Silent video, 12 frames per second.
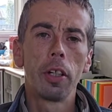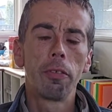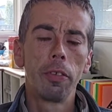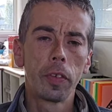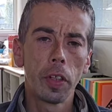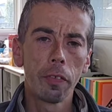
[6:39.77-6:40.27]

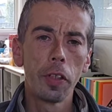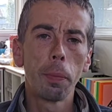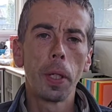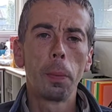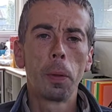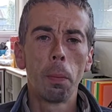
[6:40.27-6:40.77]
we've got a few
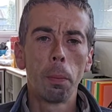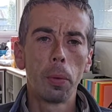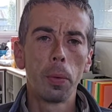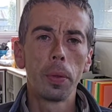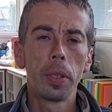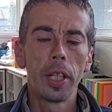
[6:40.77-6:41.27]
people on
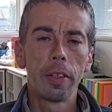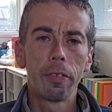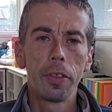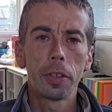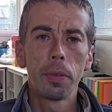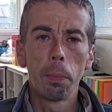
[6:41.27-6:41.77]
board. The
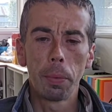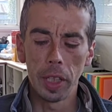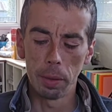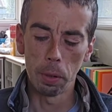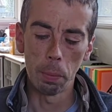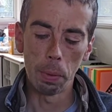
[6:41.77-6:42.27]
first one
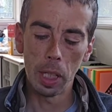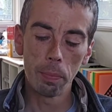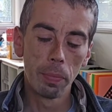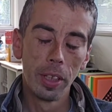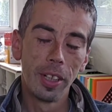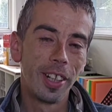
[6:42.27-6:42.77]
being my mum,
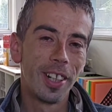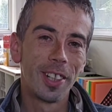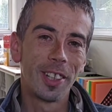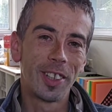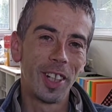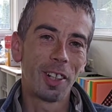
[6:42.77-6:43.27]

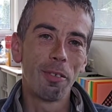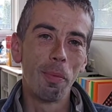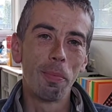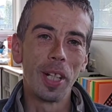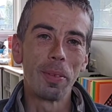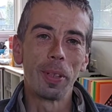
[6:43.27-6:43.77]
the second one
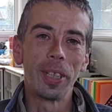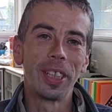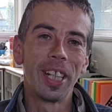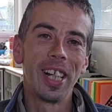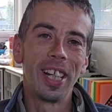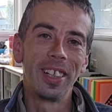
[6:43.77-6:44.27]
being my
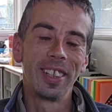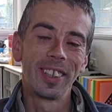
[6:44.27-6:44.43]
dad.